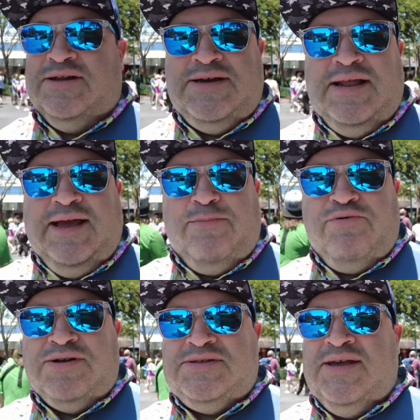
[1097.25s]
It's kind of like a
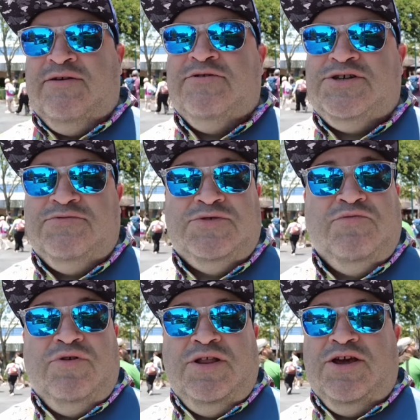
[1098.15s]
pressed sandwich. It was
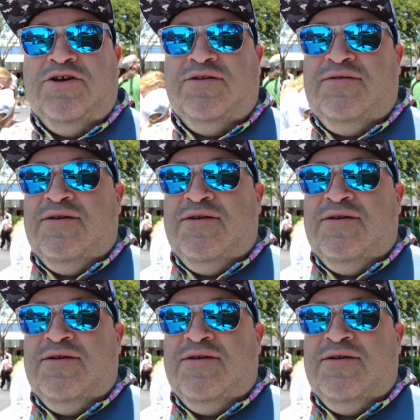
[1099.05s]
really good.